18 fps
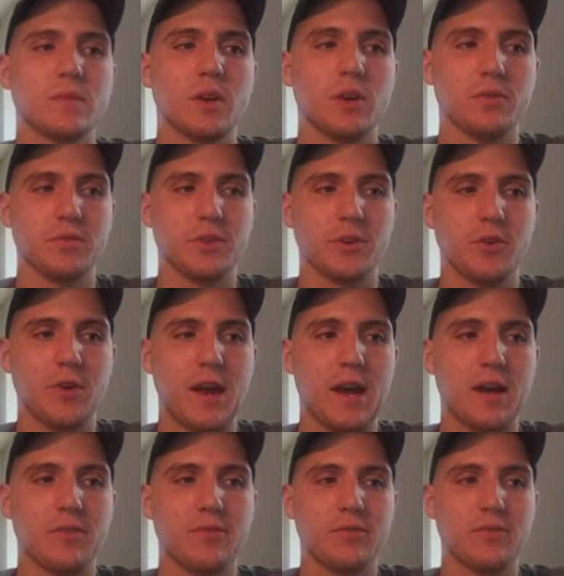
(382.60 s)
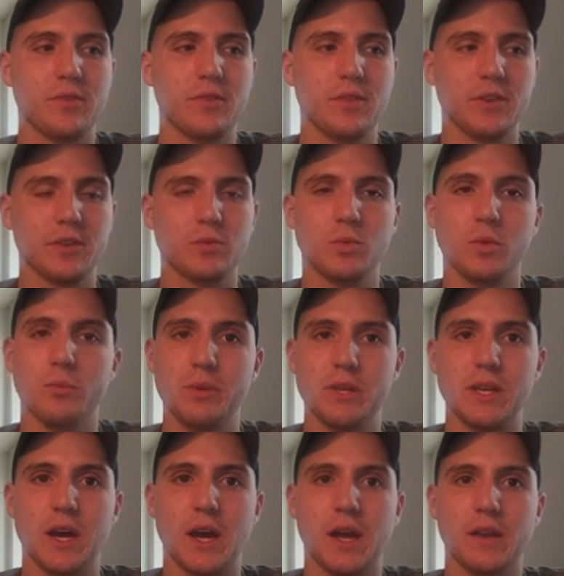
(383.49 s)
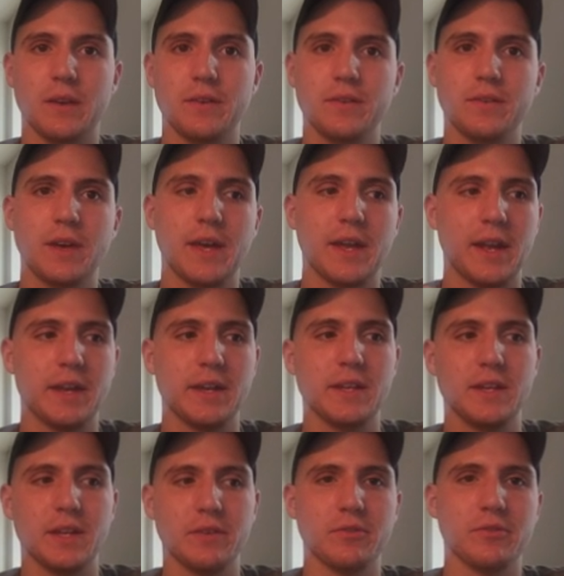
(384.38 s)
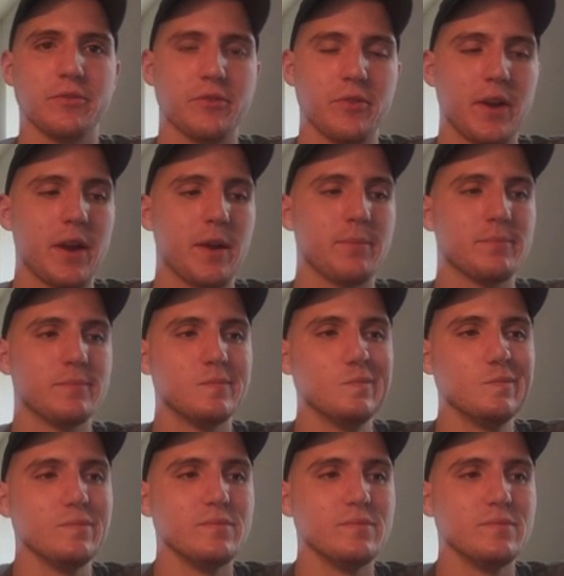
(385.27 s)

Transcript: of the graph this will be on at any given frame.